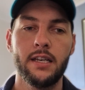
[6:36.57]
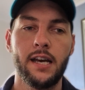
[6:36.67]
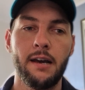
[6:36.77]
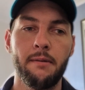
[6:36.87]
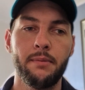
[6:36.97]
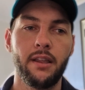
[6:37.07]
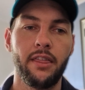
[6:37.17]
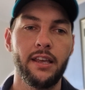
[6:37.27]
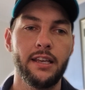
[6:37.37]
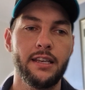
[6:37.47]
But I
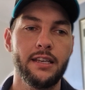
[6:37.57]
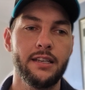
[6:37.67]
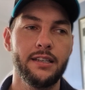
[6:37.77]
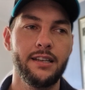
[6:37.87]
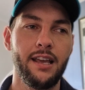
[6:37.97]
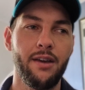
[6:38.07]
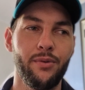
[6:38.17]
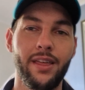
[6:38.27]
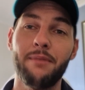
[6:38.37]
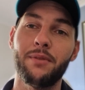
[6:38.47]
think yeah,
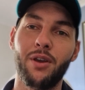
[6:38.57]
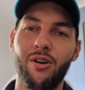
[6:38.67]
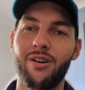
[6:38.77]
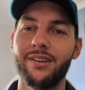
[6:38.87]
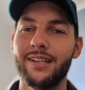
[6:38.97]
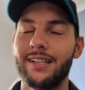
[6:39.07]
with him gone,